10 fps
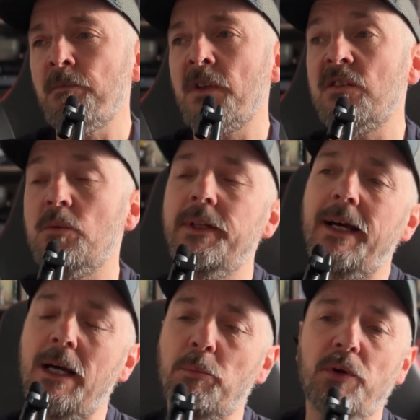So when that
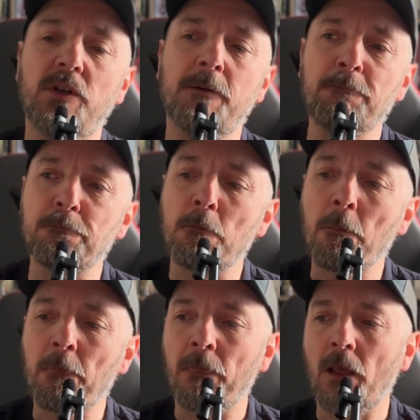happened,
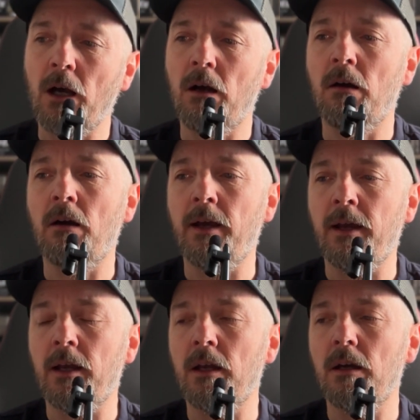
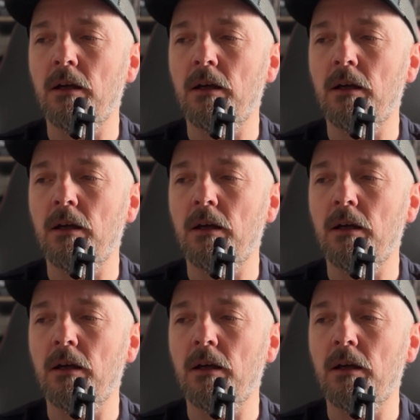I